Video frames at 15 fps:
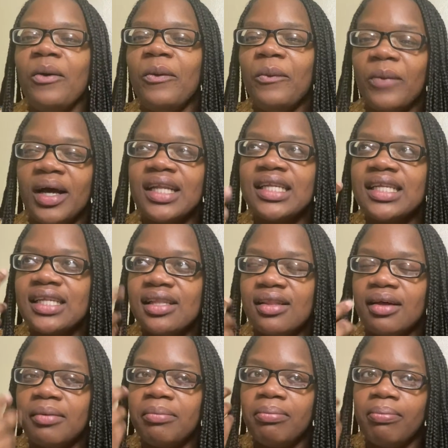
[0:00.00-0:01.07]
once
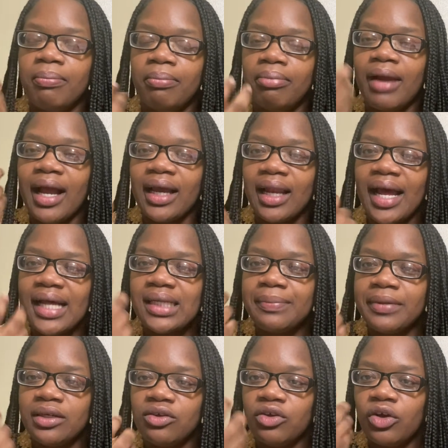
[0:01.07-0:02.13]
the bracket has
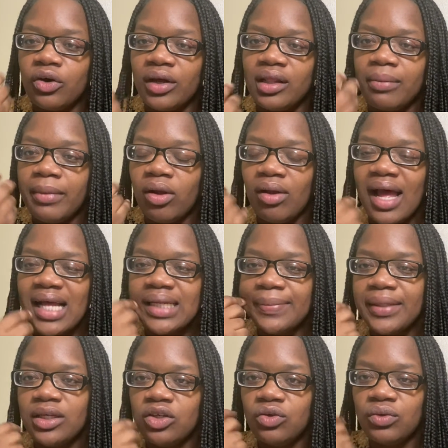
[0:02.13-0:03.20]
been, you know, and the metal has
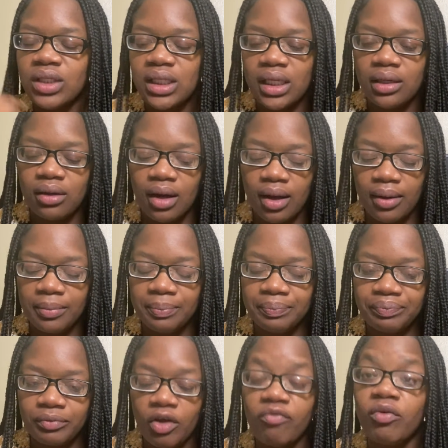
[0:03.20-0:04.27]
been using
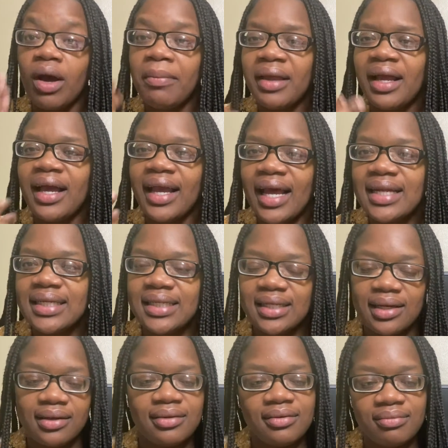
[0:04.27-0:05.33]
um rubbing against
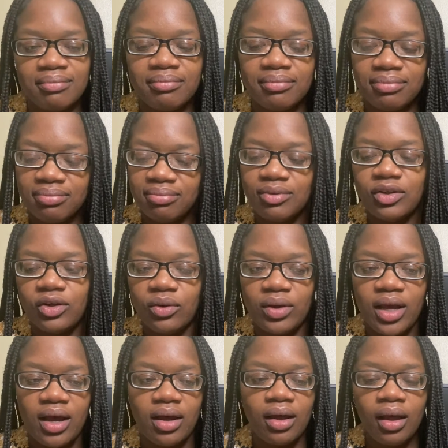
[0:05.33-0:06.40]
it. So
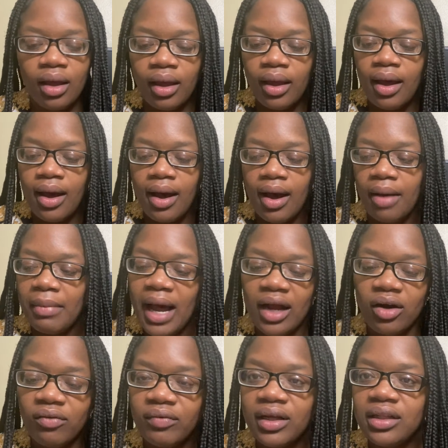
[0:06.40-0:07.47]
yeah, um I
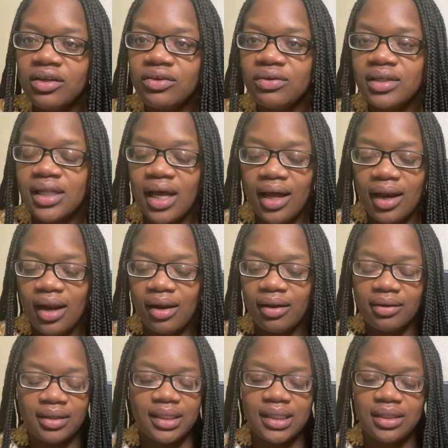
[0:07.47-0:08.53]
don't really use that,
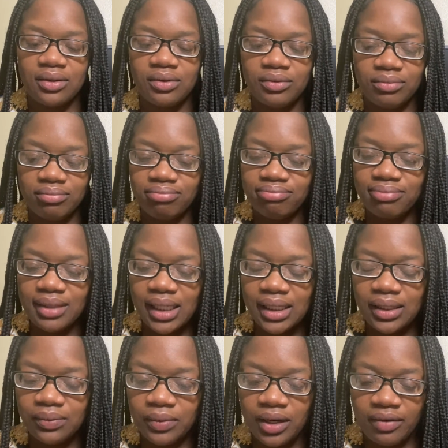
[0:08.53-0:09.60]
so
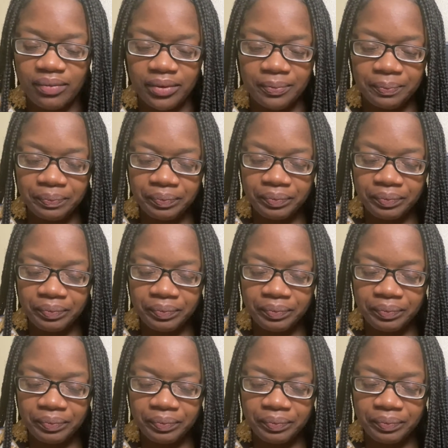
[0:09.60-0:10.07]
that's whatever.